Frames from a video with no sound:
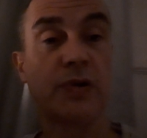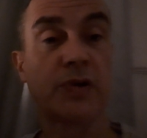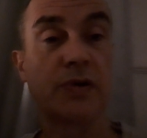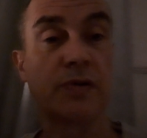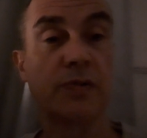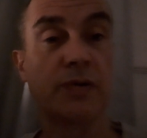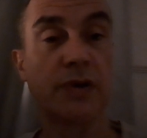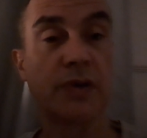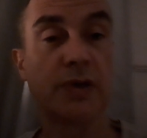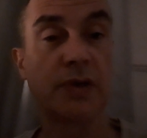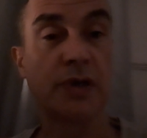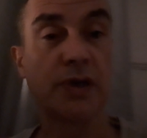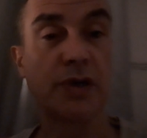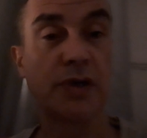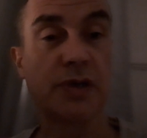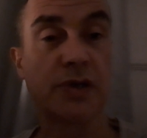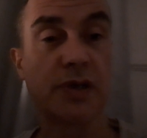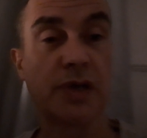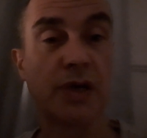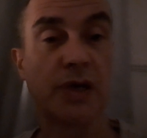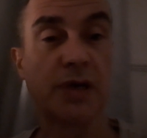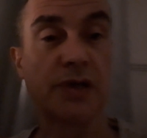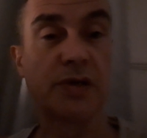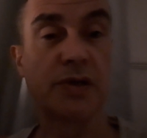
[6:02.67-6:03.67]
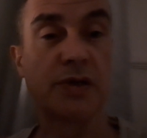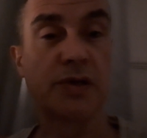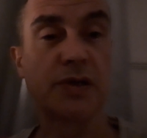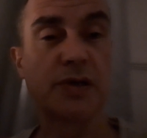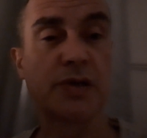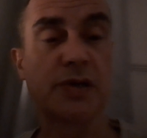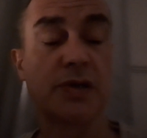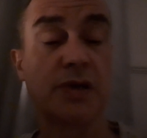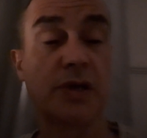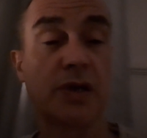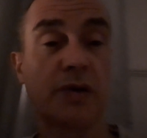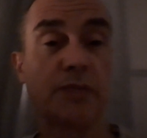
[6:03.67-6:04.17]
to it these days and the
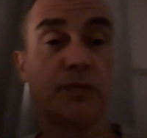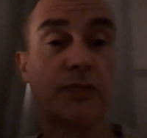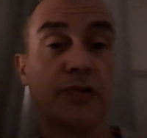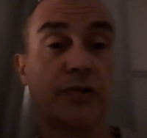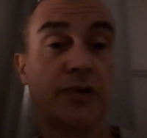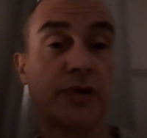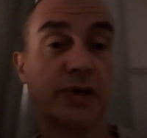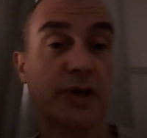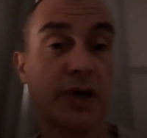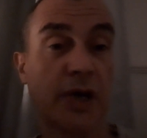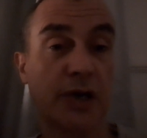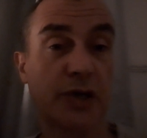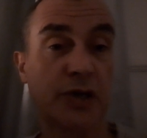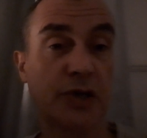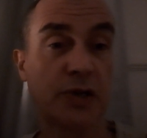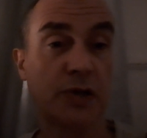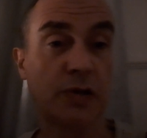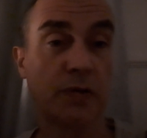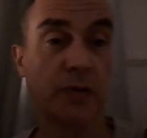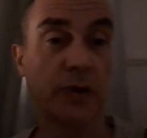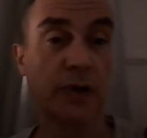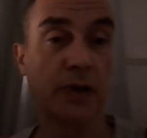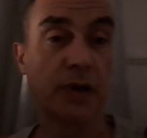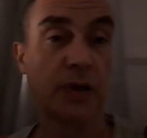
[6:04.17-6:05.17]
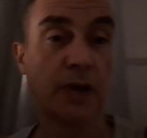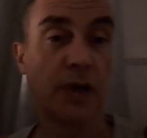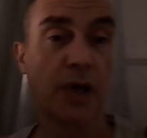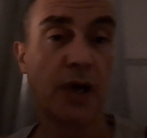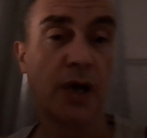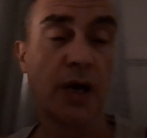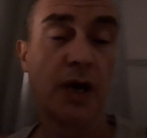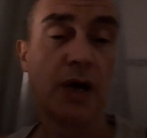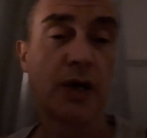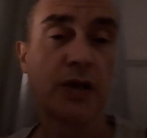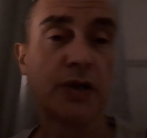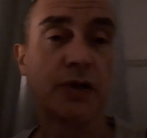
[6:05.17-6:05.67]
stigma attached to it.
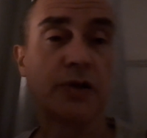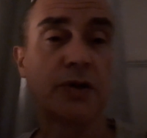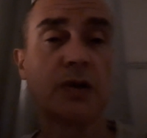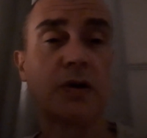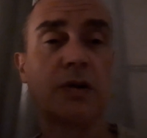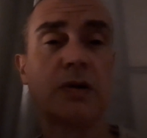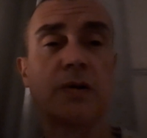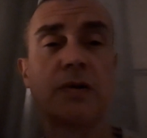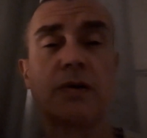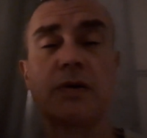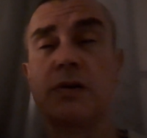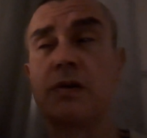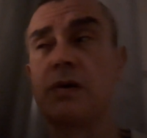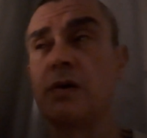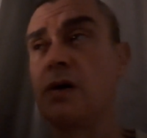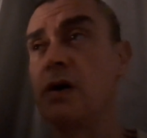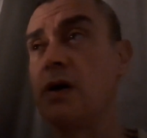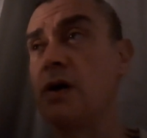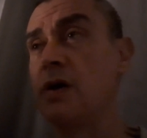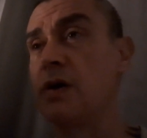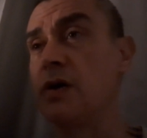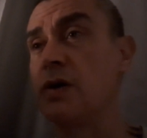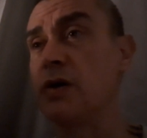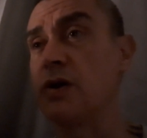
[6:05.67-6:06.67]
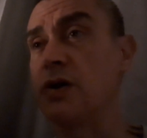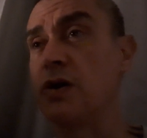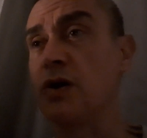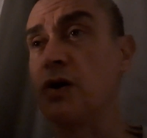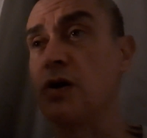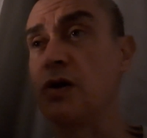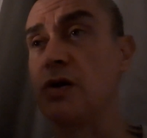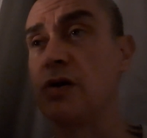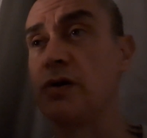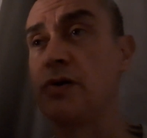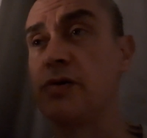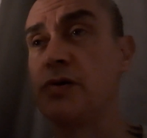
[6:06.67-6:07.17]
The
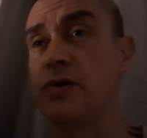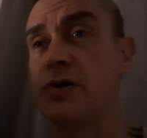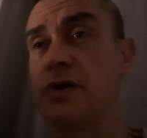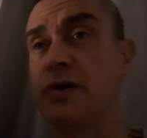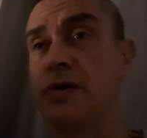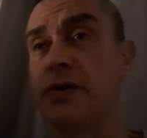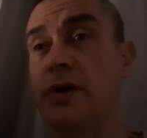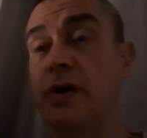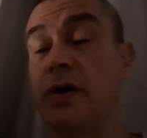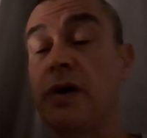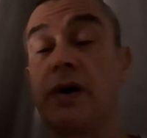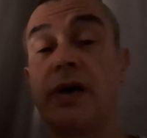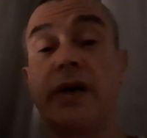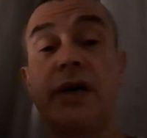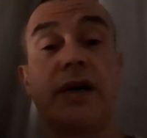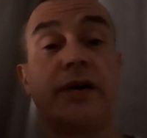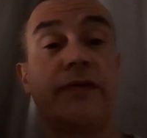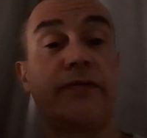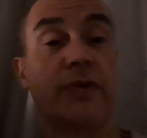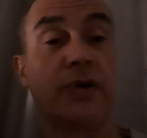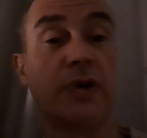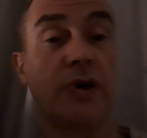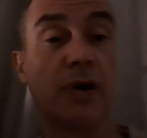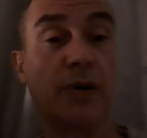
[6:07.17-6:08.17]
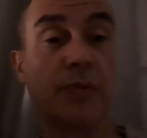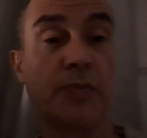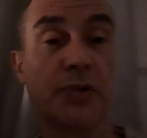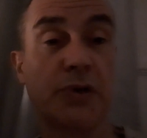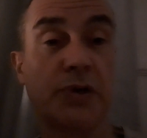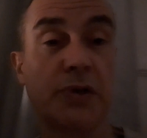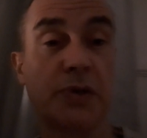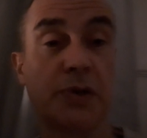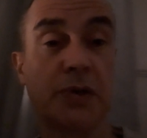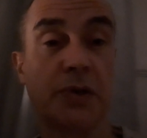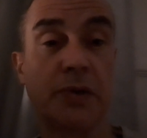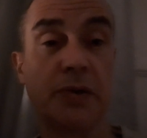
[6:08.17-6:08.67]
conclusion that I have come
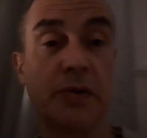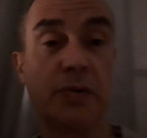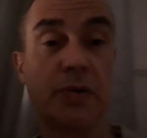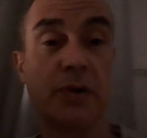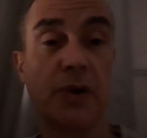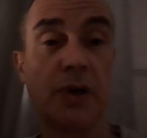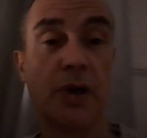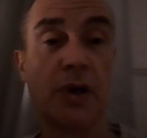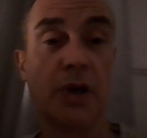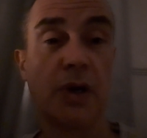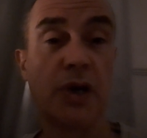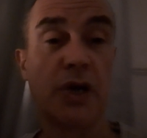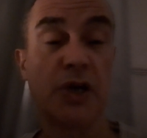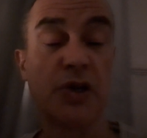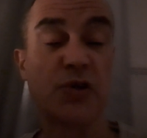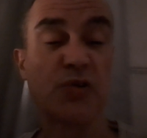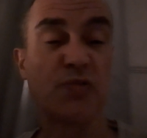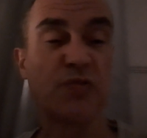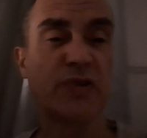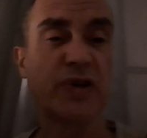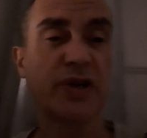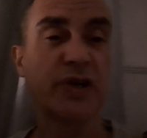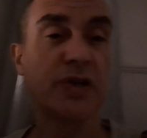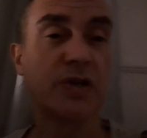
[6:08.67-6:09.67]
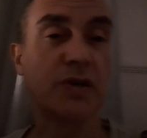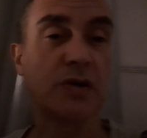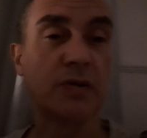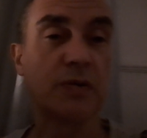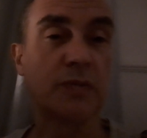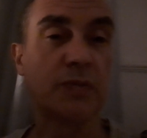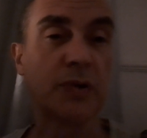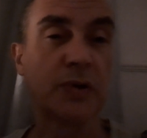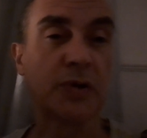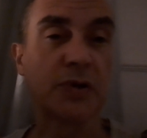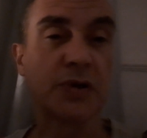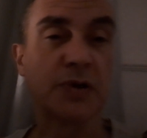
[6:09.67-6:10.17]
to is
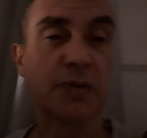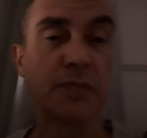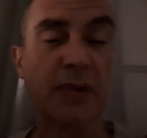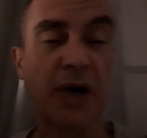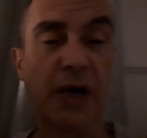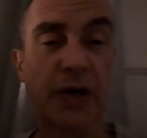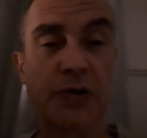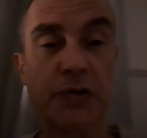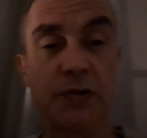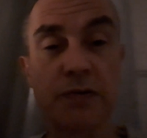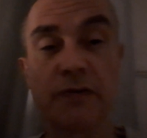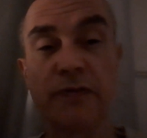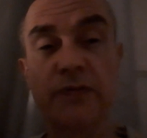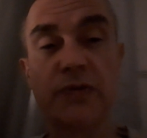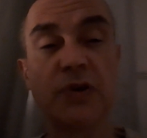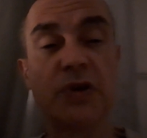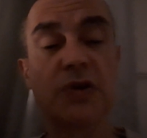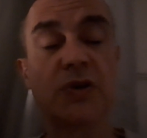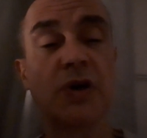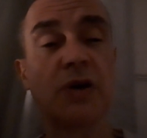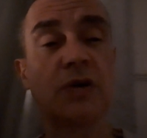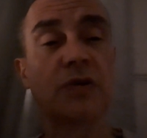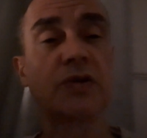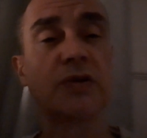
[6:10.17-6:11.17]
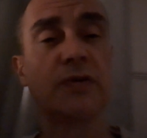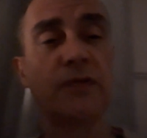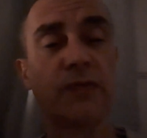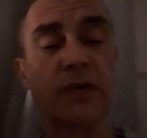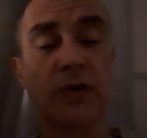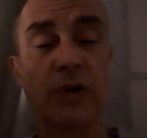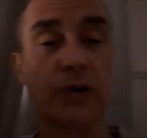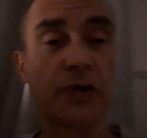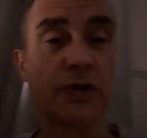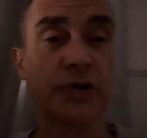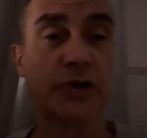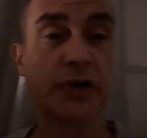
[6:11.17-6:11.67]
reasonable as a matter of deductive
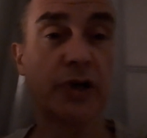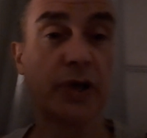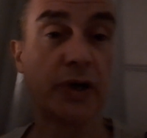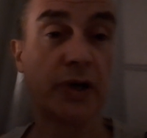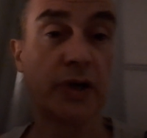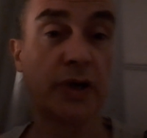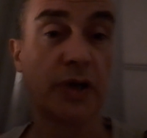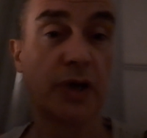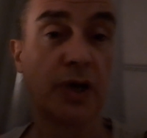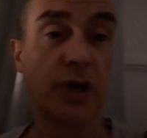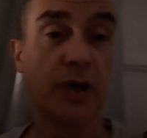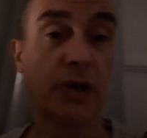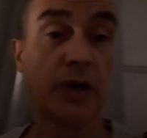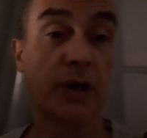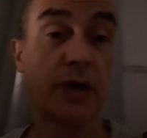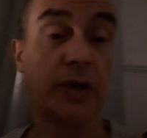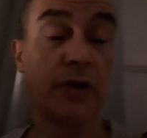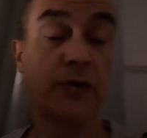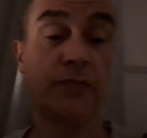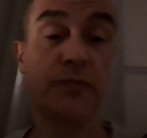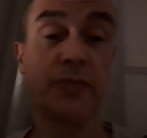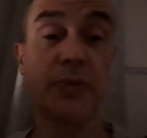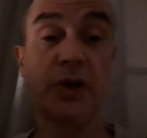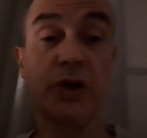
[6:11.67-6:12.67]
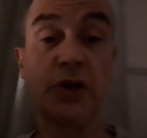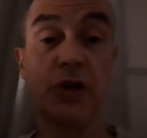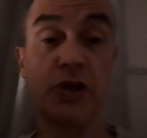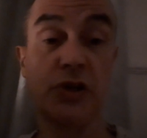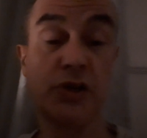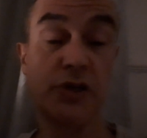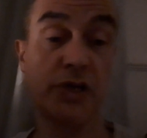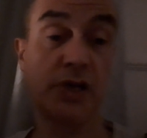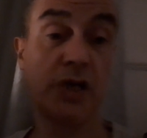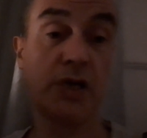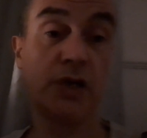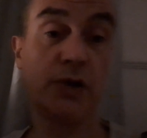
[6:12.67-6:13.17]
logic. I have been
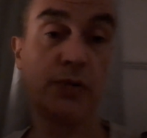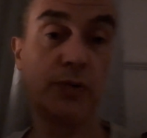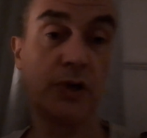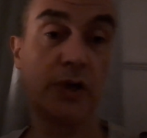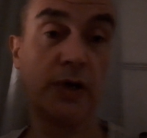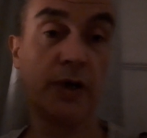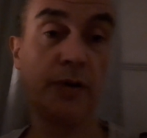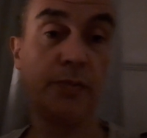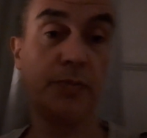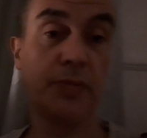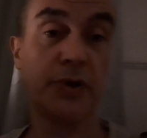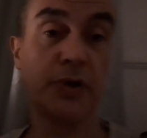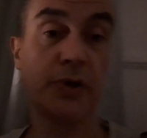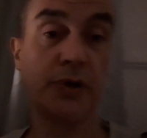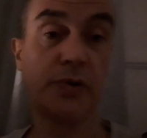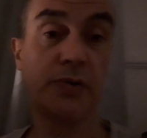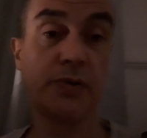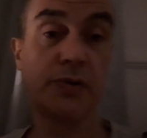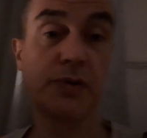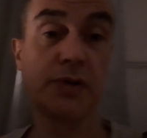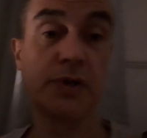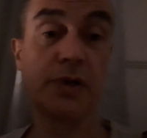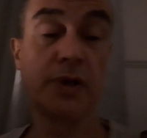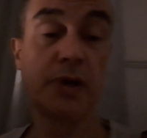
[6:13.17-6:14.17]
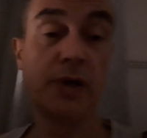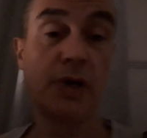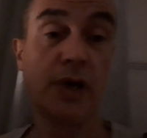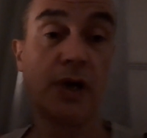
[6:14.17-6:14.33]
continually abused.